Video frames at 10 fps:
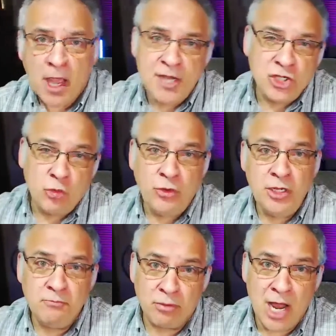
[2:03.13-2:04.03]
I
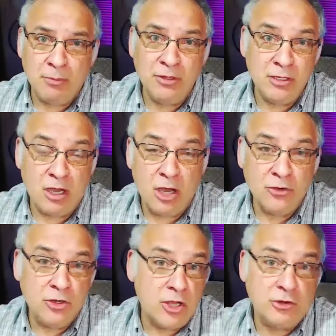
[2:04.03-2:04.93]
tweet probably
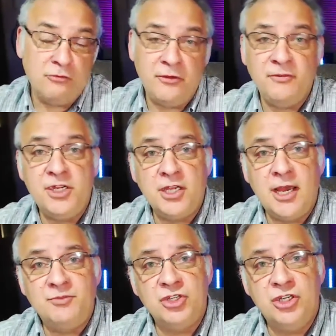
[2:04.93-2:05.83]
100, 150
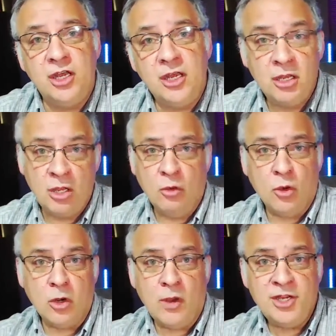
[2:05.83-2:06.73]
times a day.
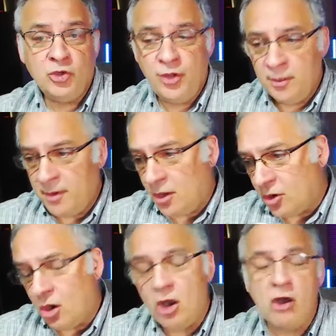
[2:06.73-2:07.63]
What do I tweet
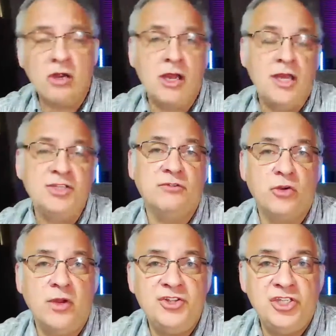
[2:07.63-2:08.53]
about? All kinds
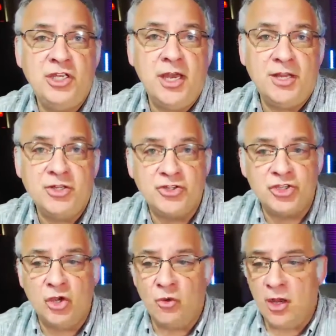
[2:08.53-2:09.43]
of crazy gadgets.
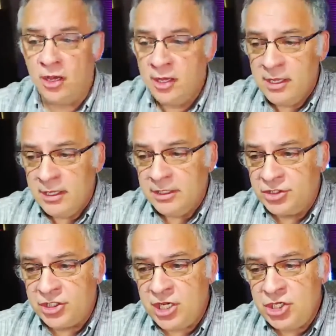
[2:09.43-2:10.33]
So
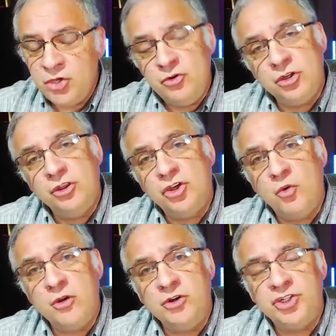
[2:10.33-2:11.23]
stay tuned to the
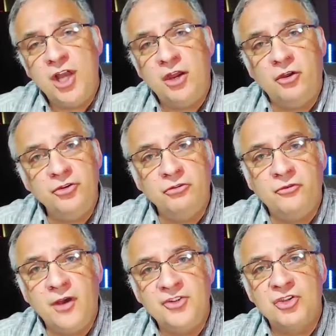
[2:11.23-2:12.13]
Twitter channel, and you'll
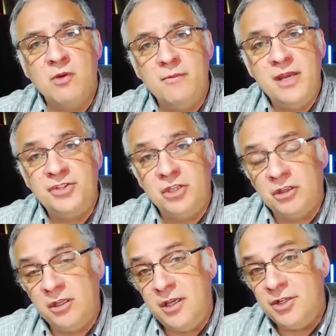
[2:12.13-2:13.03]
find some amazing
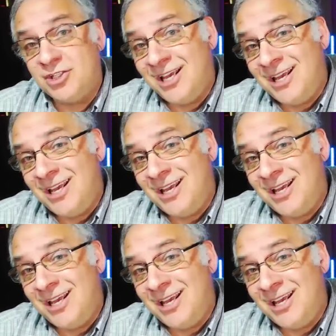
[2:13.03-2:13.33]
things.